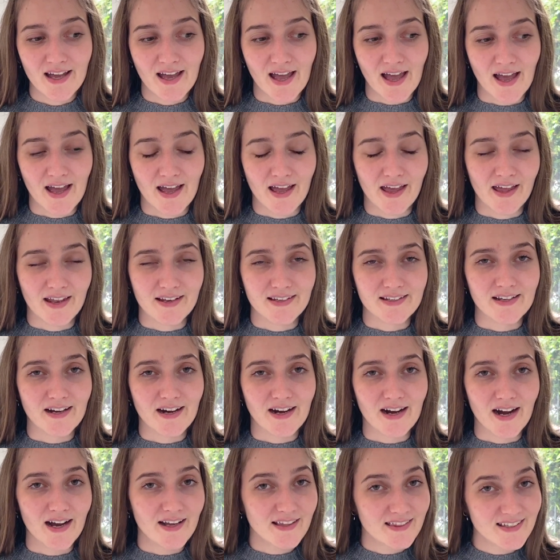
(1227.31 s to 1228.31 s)
and
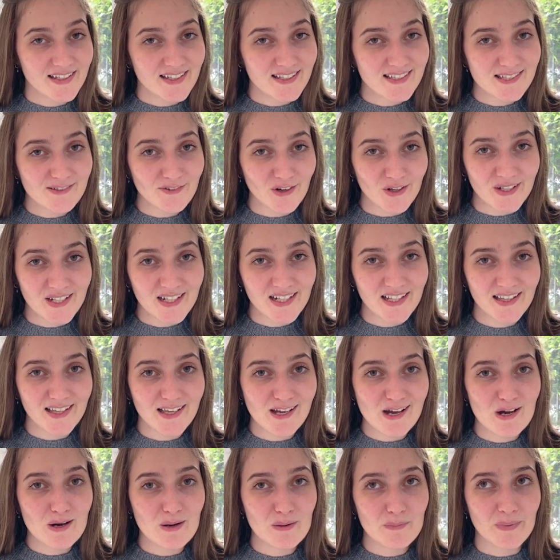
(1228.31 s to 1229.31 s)
I think it's very clear,